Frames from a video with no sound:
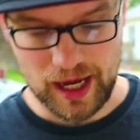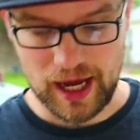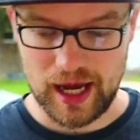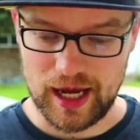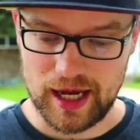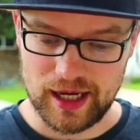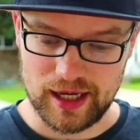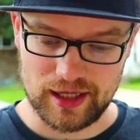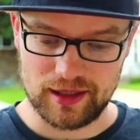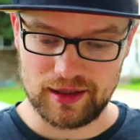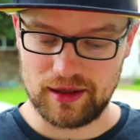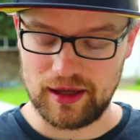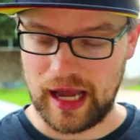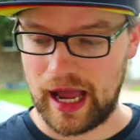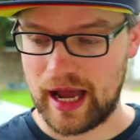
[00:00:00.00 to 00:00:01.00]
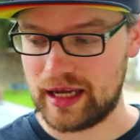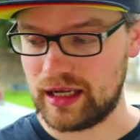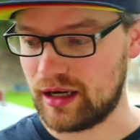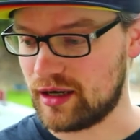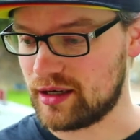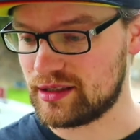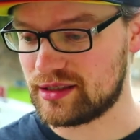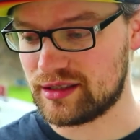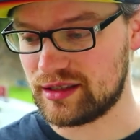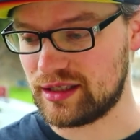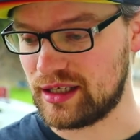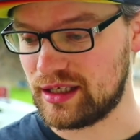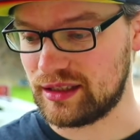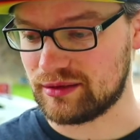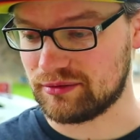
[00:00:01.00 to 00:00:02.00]
Uh, I
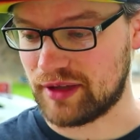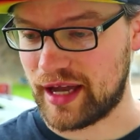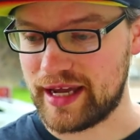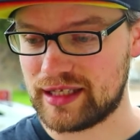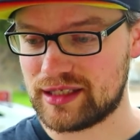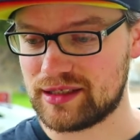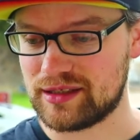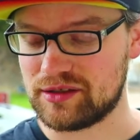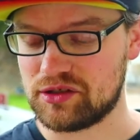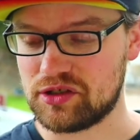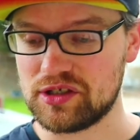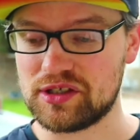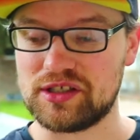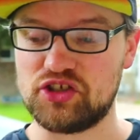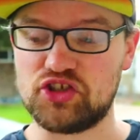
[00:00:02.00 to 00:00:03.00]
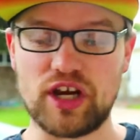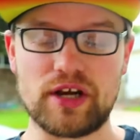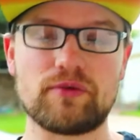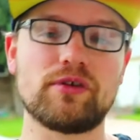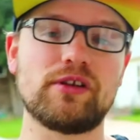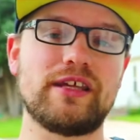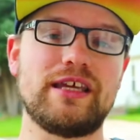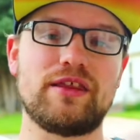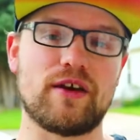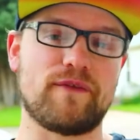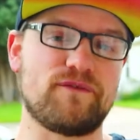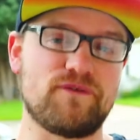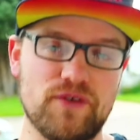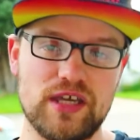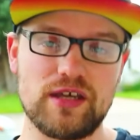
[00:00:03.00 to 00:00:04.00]
honestly liked just generally the
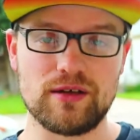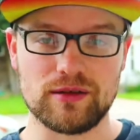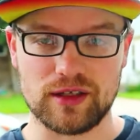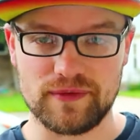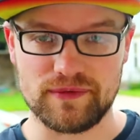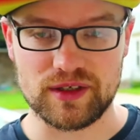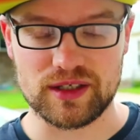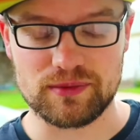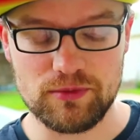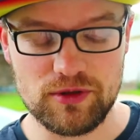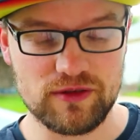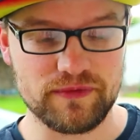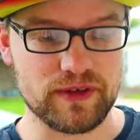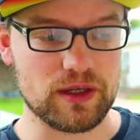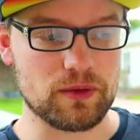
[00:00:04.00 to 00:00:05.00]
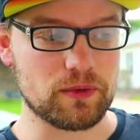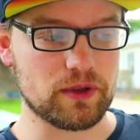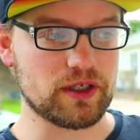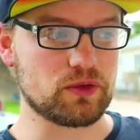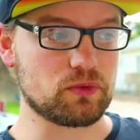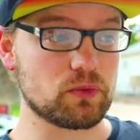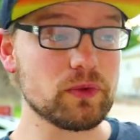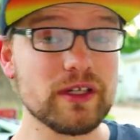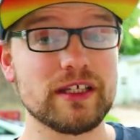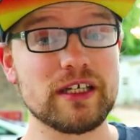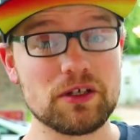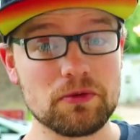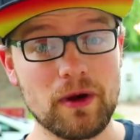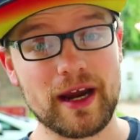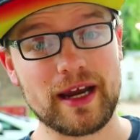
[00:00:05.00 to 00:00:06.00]
feel of this movie was
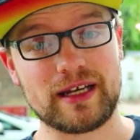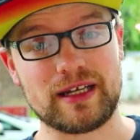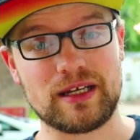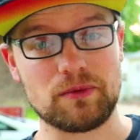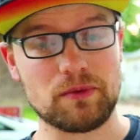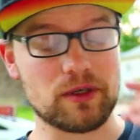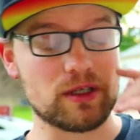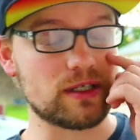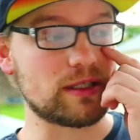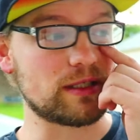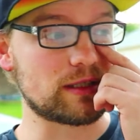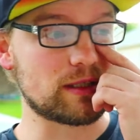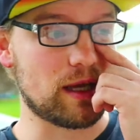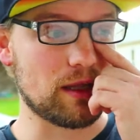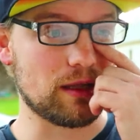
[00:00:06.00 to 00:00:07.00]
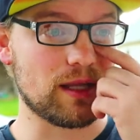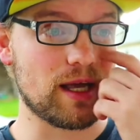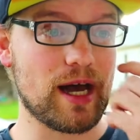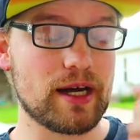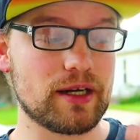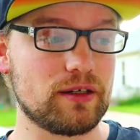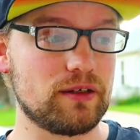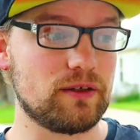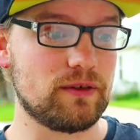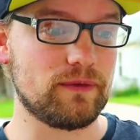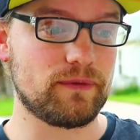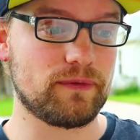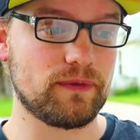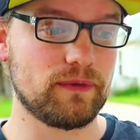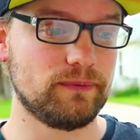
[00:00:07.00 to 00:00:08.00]
really great. It was a lot
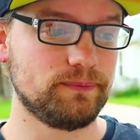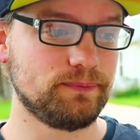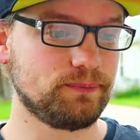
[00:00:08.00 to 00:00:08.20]
of